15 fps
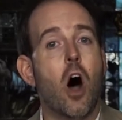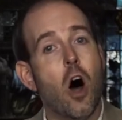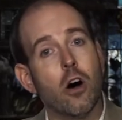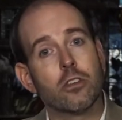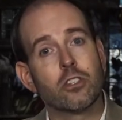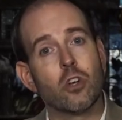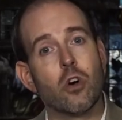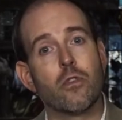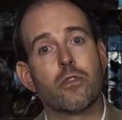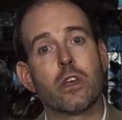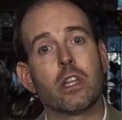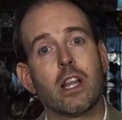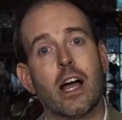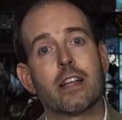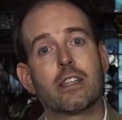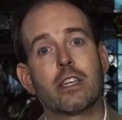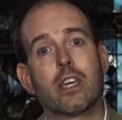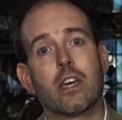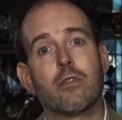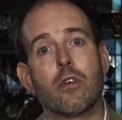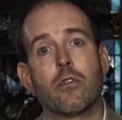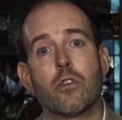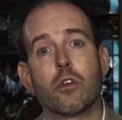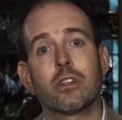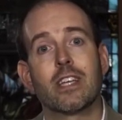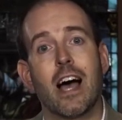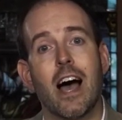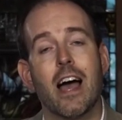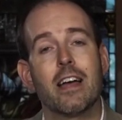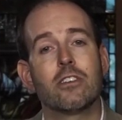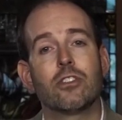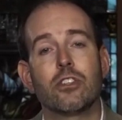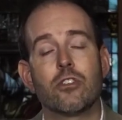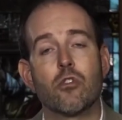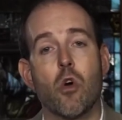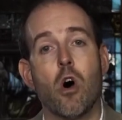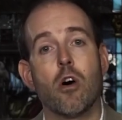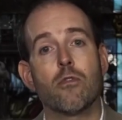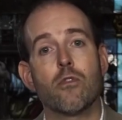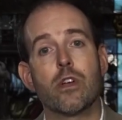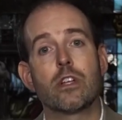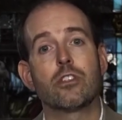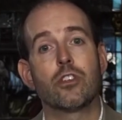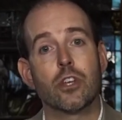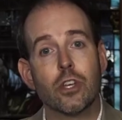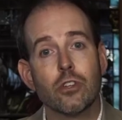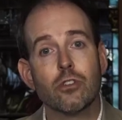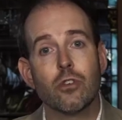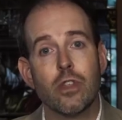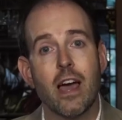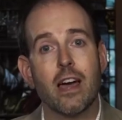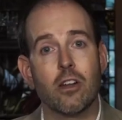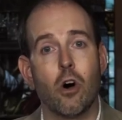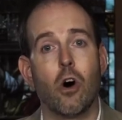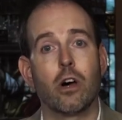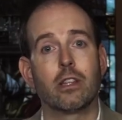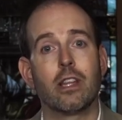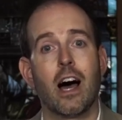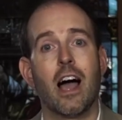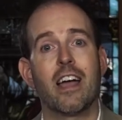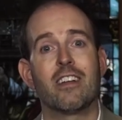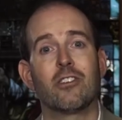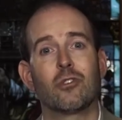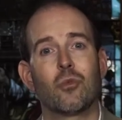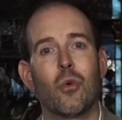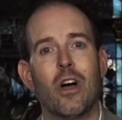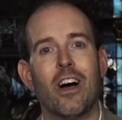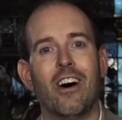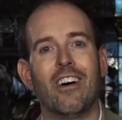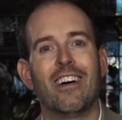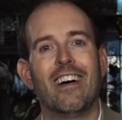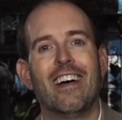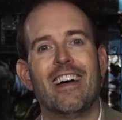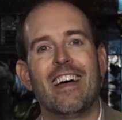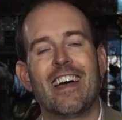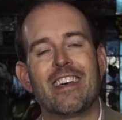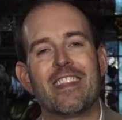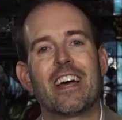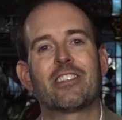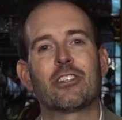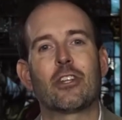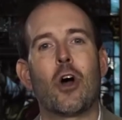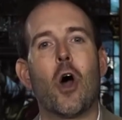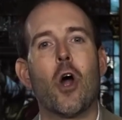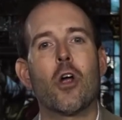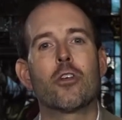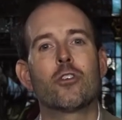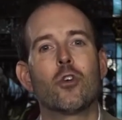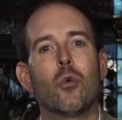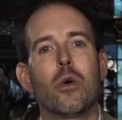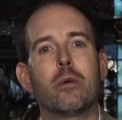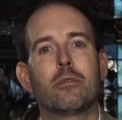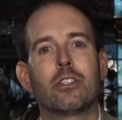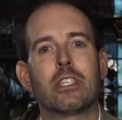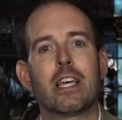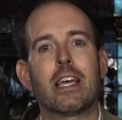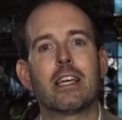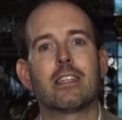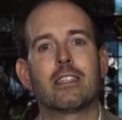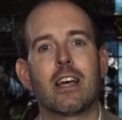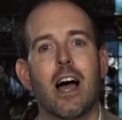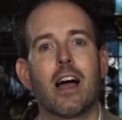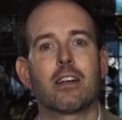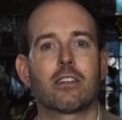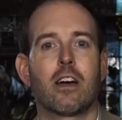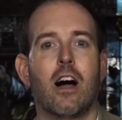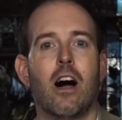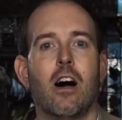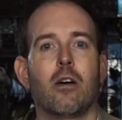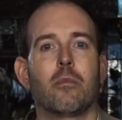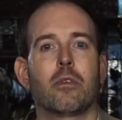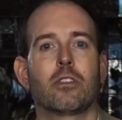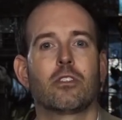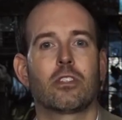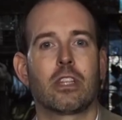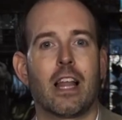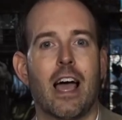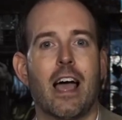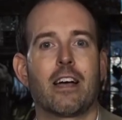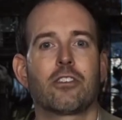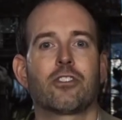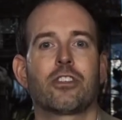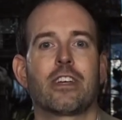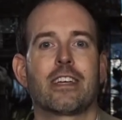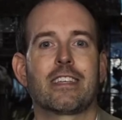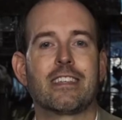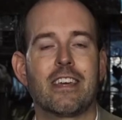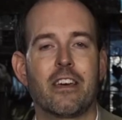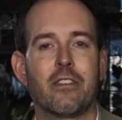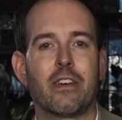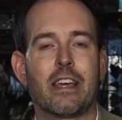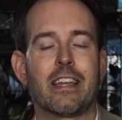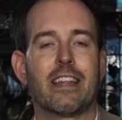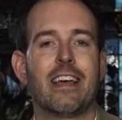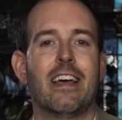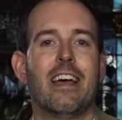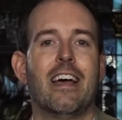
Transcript: Also, if you'd like to give of your tithes and your offerings, you can do that online as well. And that's at rumc.com slash giving.